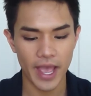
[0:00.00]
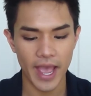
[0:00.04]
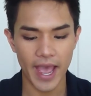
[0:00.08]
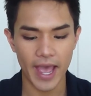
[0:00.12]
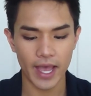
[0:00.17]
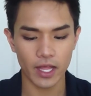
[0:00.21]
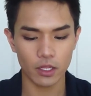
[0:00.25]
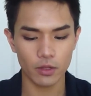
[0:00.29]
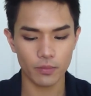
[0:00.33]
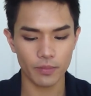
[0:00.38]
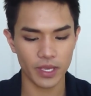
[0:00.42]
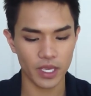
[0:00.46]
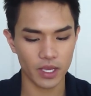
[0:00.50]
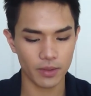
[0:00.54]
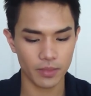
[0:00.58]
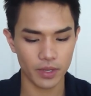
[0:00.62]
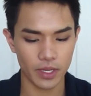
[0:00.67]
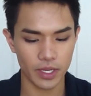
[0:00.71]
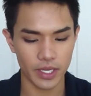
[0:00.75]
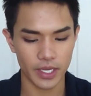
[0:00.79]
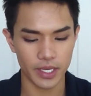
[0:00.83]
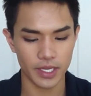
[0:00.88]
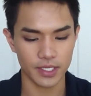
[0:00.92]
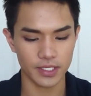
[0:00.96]

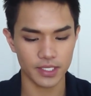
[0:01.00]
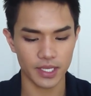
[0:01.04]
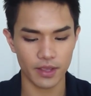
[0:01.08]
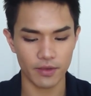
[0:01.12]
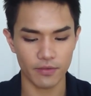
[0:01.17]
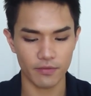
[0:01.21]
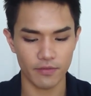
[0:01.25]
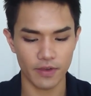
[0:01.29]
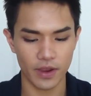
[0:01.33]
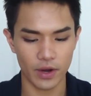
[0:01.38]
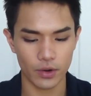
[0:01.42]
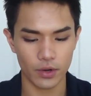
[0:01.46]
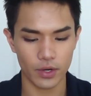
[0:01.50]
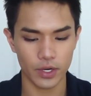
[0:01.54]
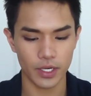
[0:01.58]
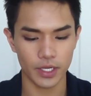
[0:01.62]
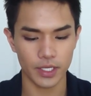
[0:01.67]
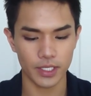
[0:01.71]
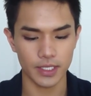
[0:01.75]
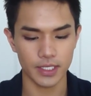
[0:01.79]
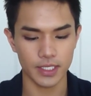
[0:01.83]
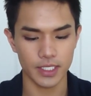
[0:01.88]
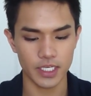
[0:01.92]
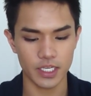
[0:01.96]
Alabama is a very
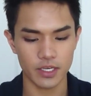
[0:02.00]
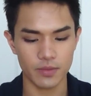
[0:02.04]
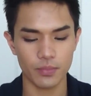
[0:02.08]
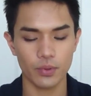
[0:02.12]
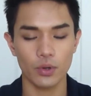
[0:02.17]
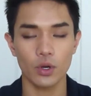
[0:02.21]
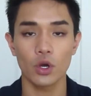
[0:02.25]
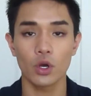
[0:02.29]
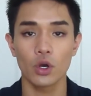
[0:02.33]
deep